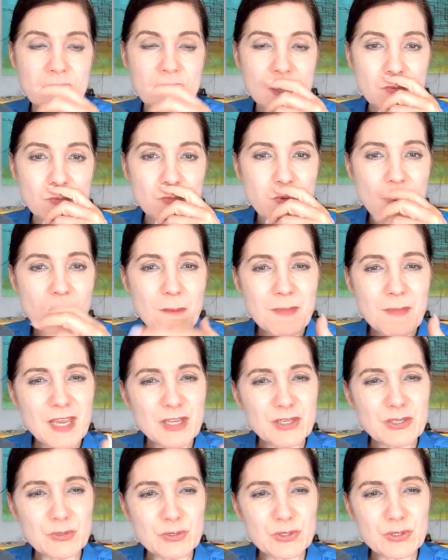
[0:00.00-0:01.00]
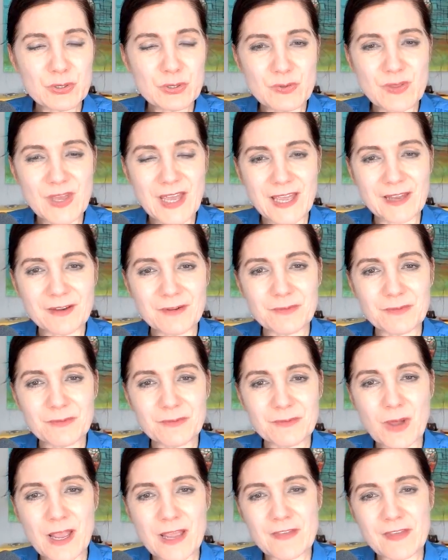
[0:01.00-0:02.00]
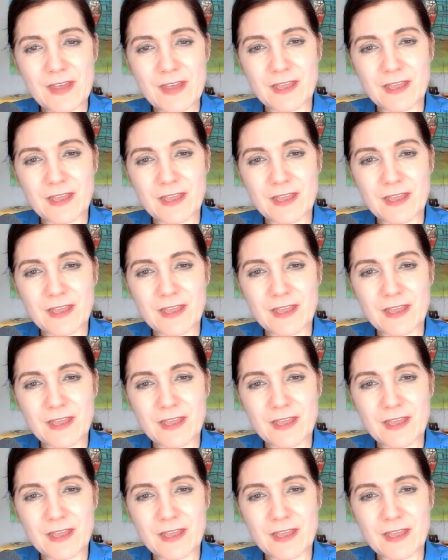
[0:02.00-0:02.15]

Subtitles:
What made you do that? Why that?